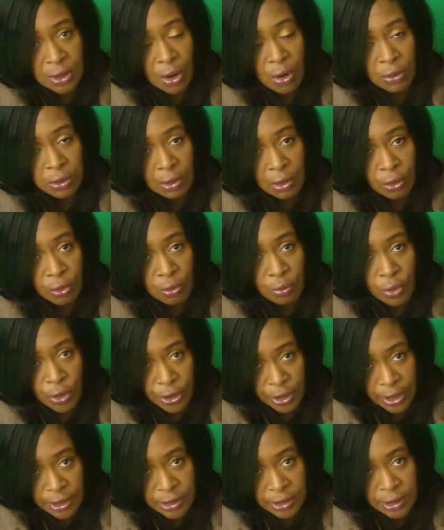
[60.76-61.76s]
All the old
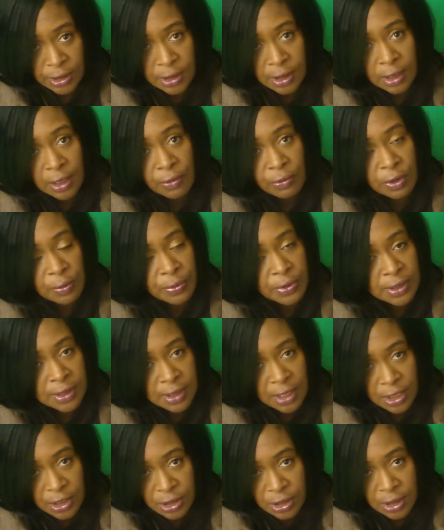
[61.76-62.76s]
mortgages, any
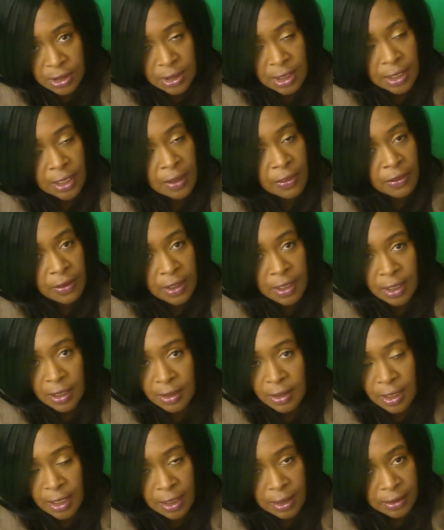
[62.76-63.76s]
repossession,
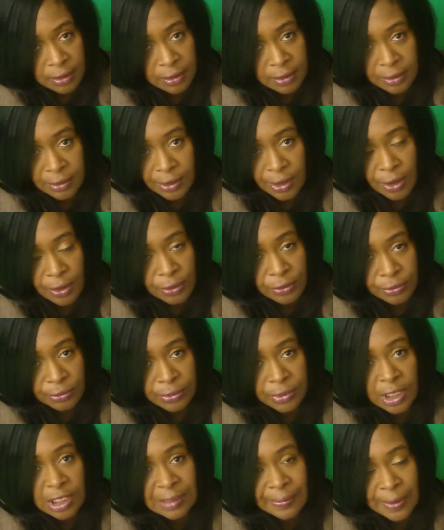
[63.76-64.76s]
anything that
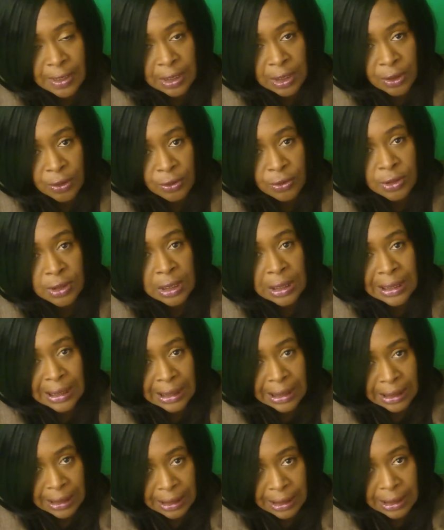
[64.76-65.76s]
needs to be closed,
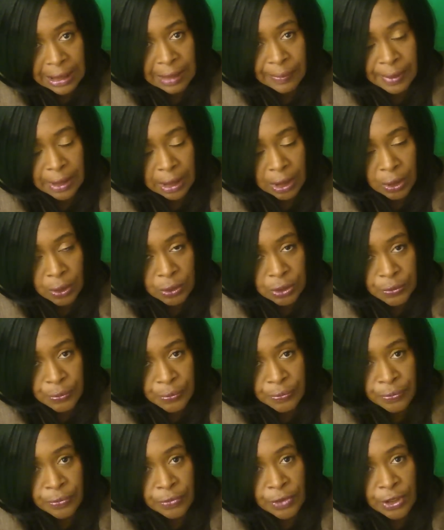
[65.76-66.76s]
need to be closed.
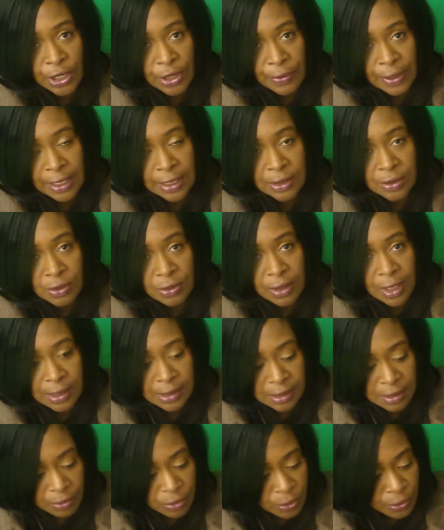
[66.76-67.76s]
Alright, so that's
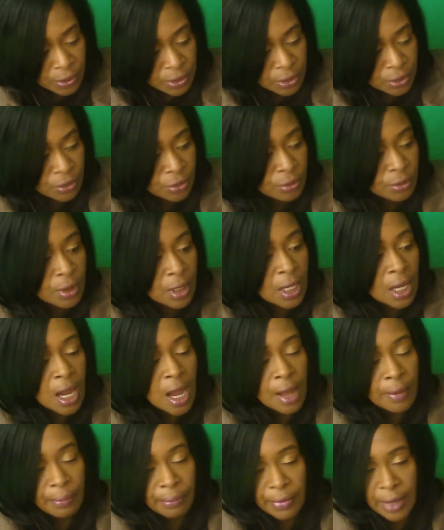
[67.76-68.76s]
tip number 2.
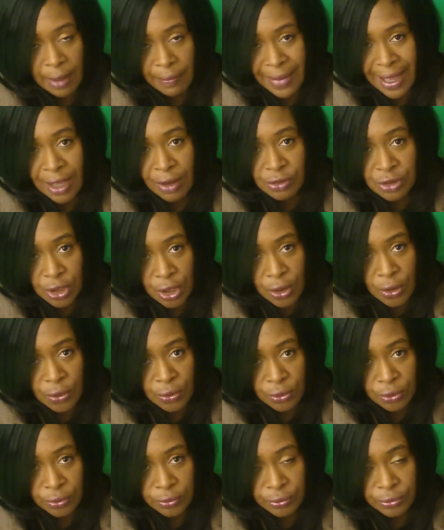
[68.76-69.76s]
Amounts
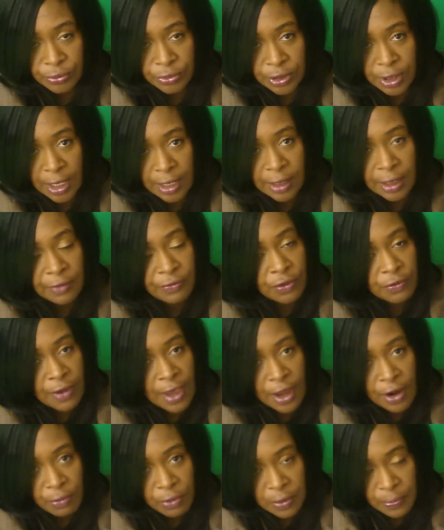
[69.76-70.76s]
owed. Okay, if you've
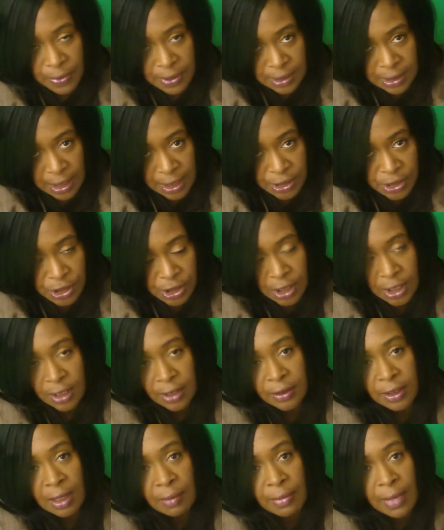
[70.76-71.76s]
had a repossession
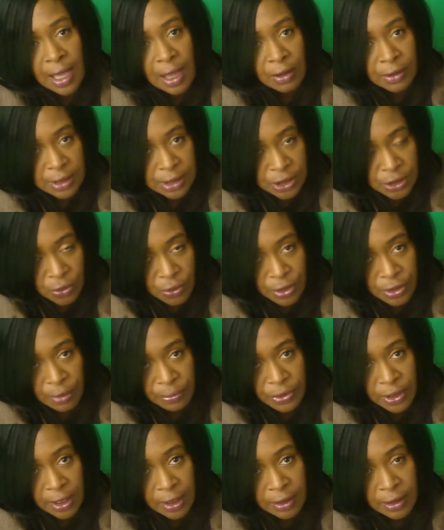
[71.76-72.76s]
and the amount is showing
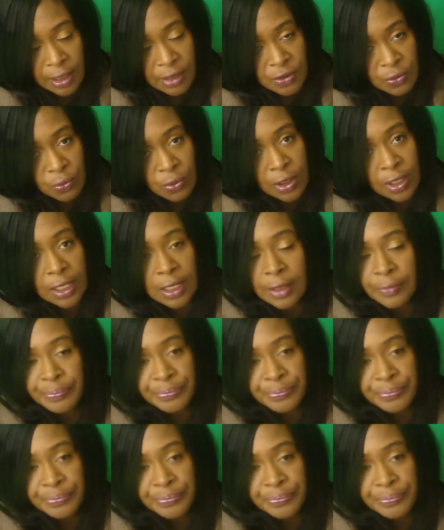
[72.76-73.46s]
up there, guess what?